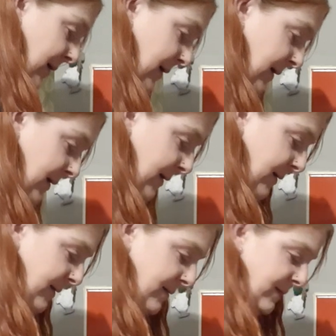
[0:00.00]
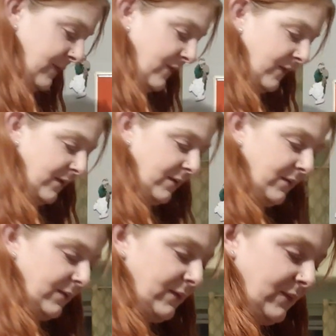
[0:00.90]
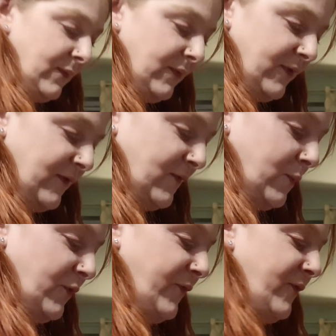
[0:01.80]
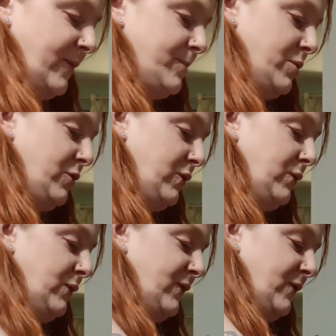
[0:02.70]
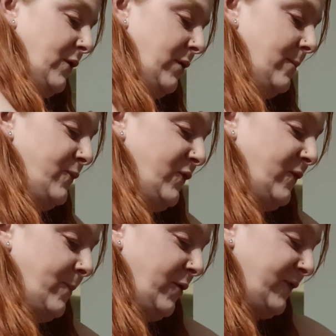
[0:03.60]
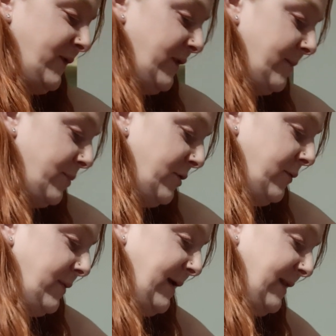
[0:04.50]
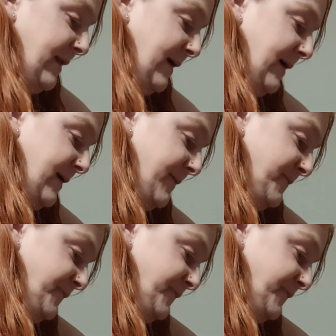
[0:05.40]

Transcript: and this one's the blue, so I'm putting the blue in there,